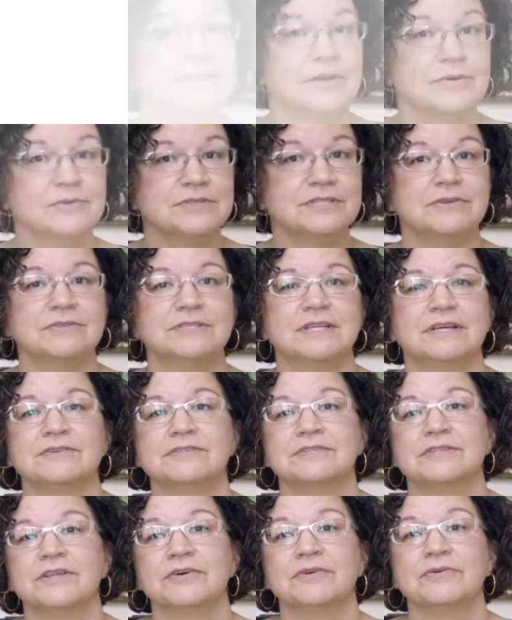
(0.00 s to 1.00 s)
Those
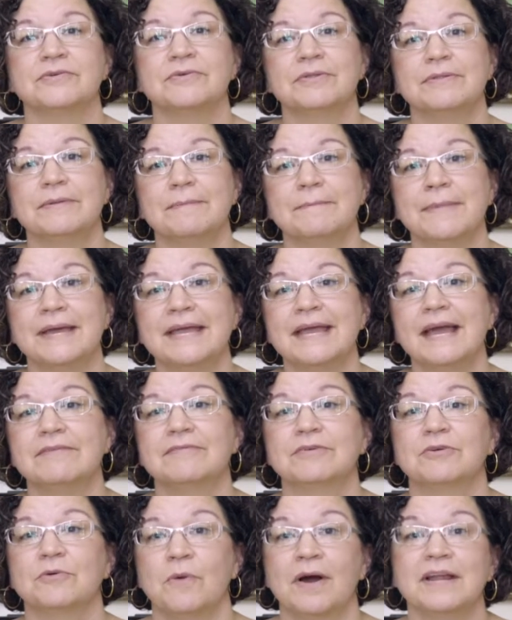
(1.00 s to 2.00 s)
hotels, though, may have
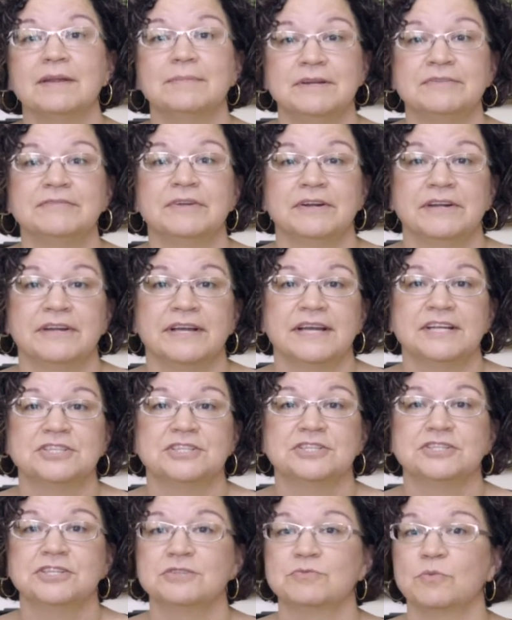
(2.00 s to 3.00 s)
quite a bit of
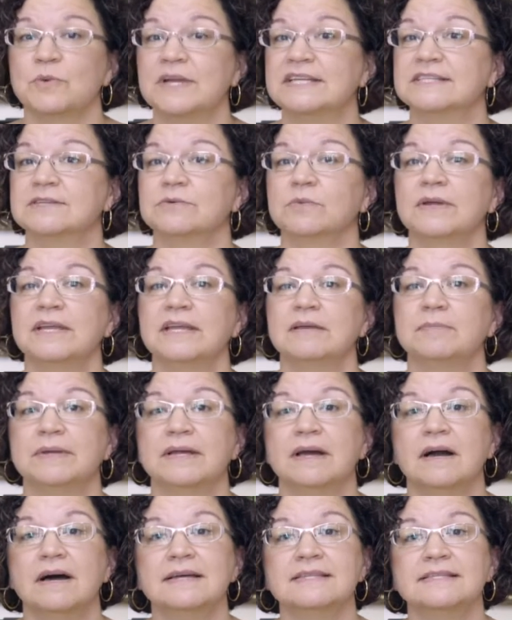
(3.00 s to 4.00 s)
variation just week to week
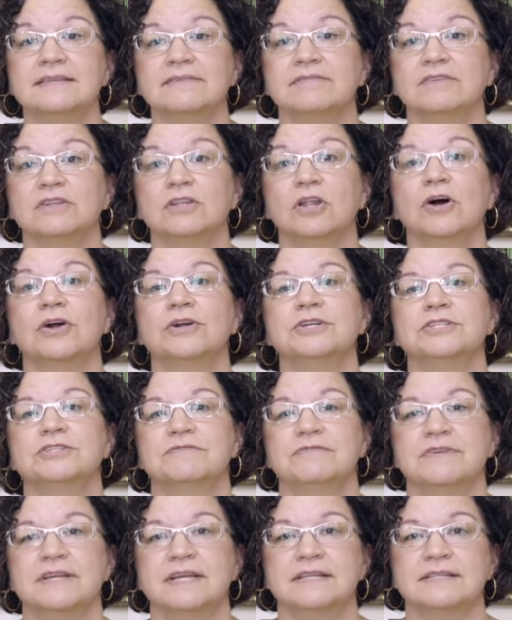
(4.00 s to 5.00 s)
because of large
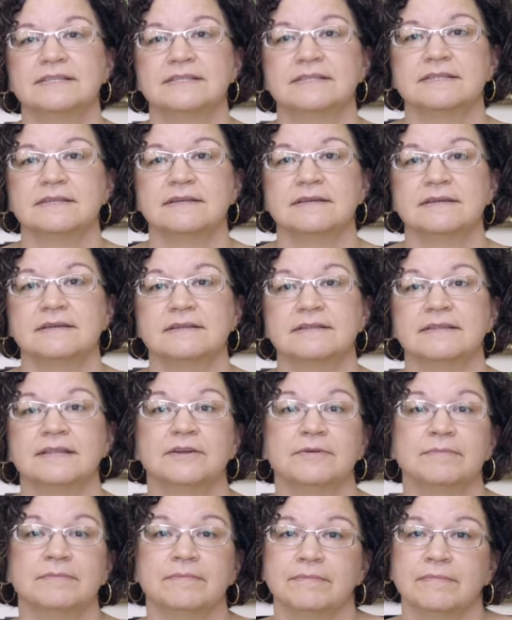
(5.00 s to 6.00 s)
events
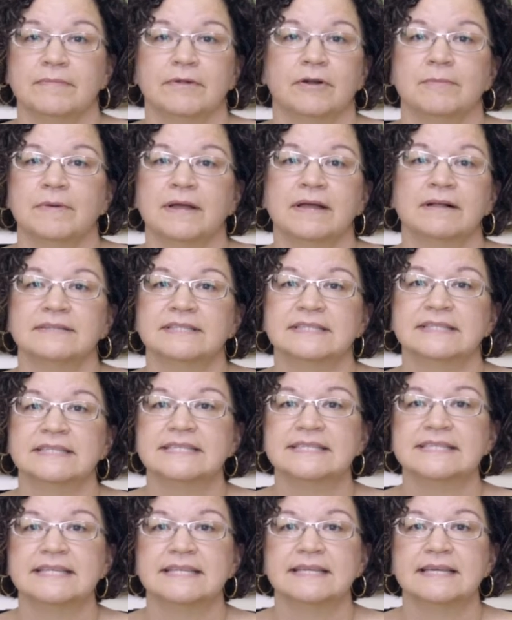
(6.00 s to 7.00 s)
that are held in the
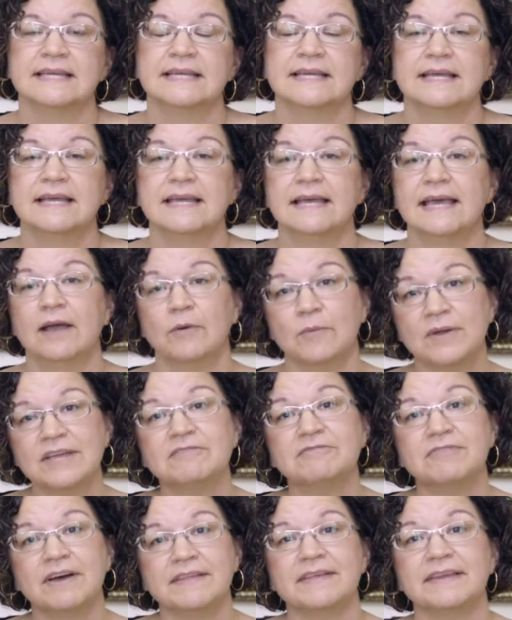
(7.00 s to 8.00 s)
city. And we
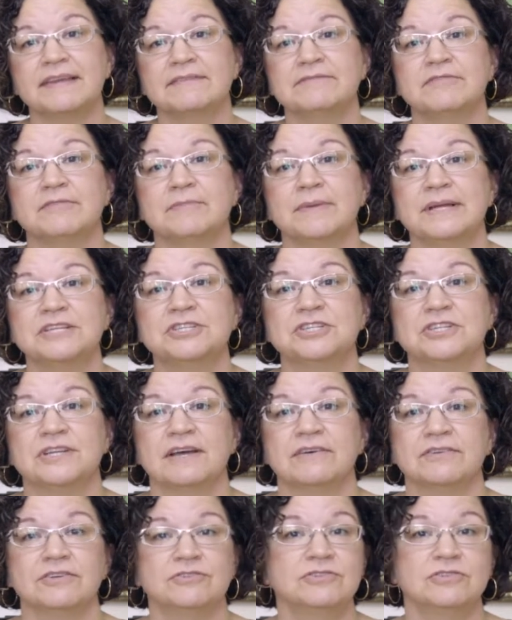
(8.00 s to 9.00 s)
can find that information
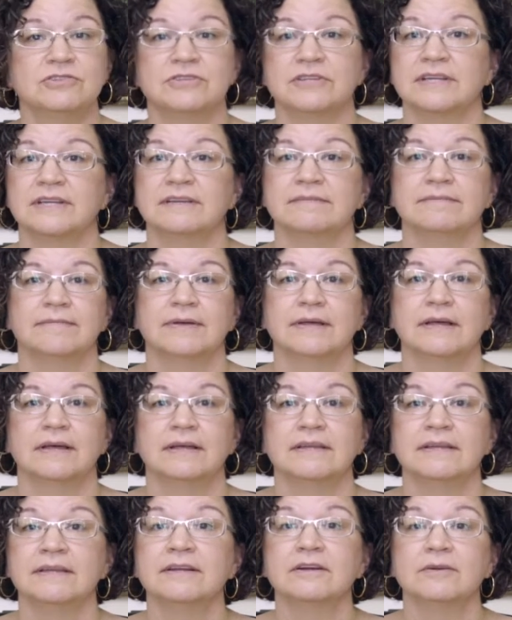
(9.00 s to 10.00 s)
out usually a
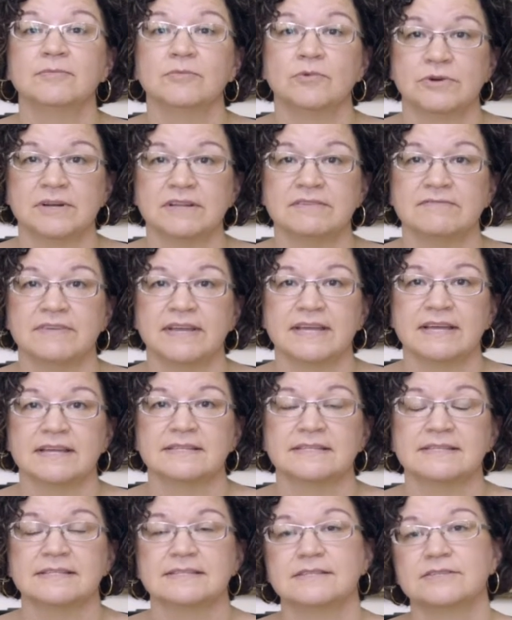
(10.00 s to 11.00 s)
year or more in
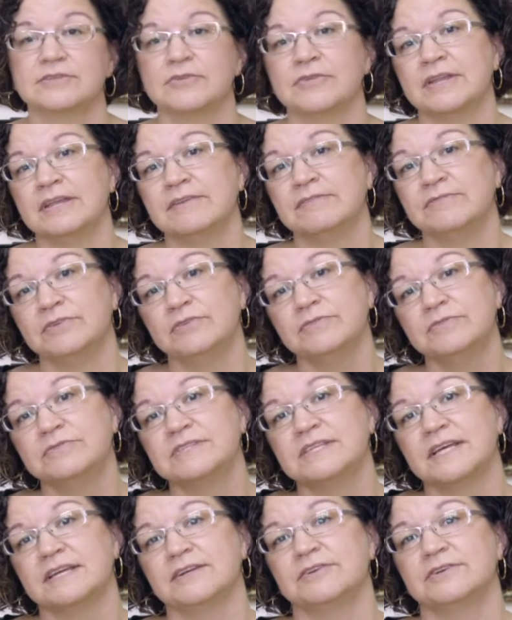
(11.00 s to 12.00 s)
advance, so that if you've
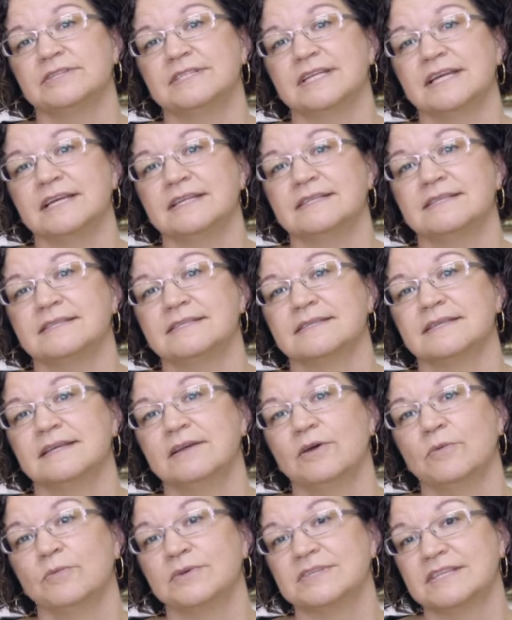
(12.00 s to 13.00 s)
set your dates
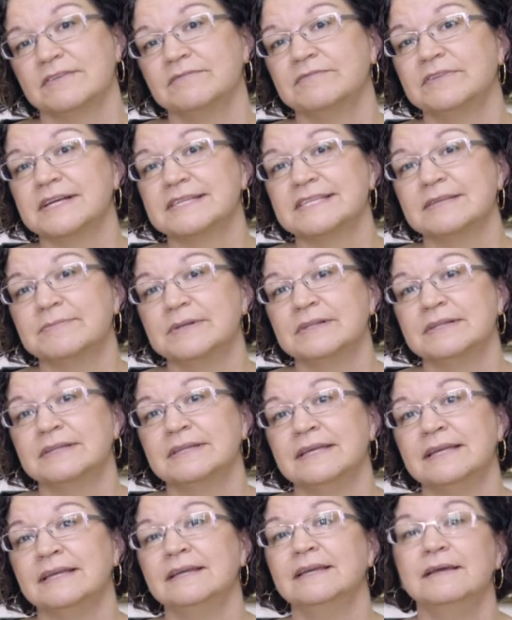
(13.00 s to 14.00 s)
with some
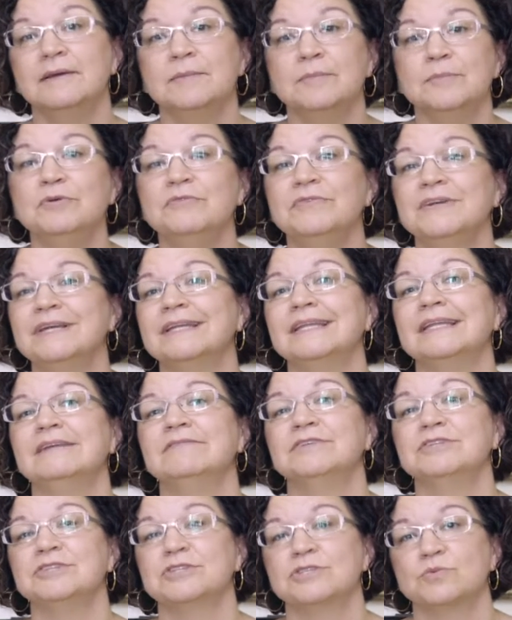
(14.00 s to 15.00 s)
flexibility, moving it
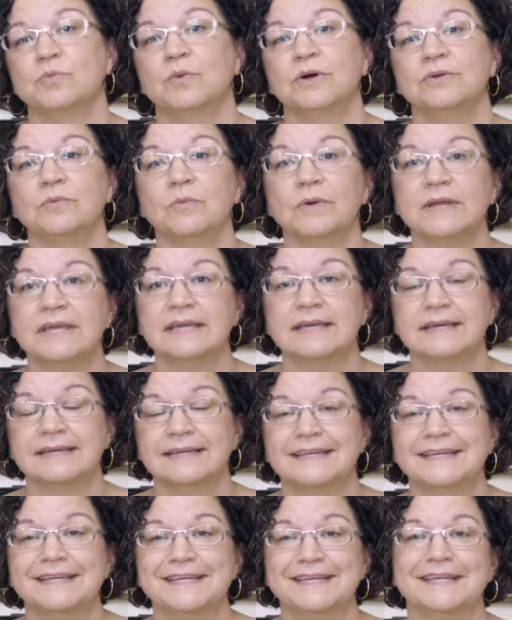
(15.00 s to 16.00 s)
even just 1 week
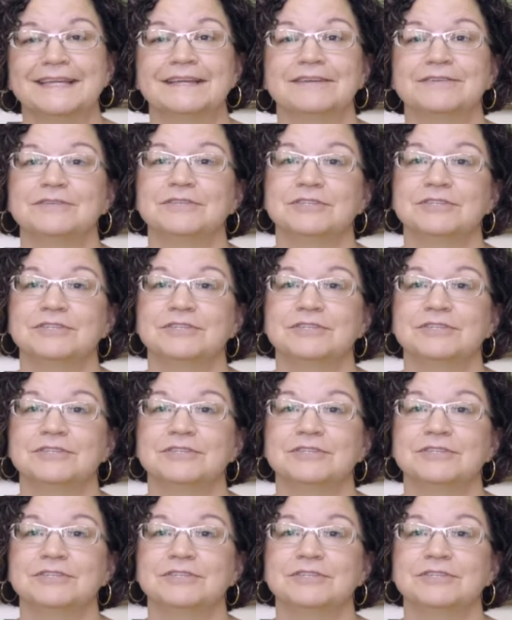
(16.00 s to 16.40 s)
can